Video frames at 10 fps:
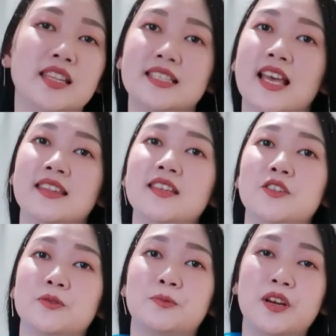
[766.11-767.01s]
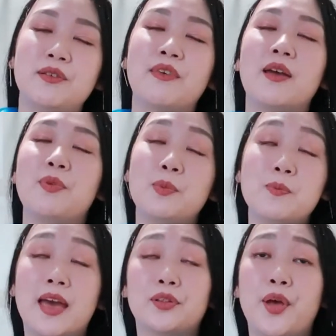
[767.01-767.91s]
decided to bring my baby
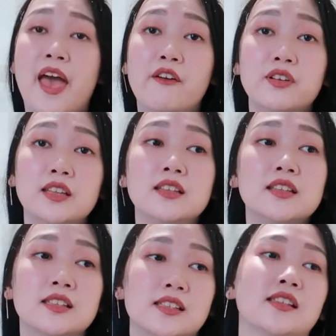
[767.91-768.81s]
back to heaven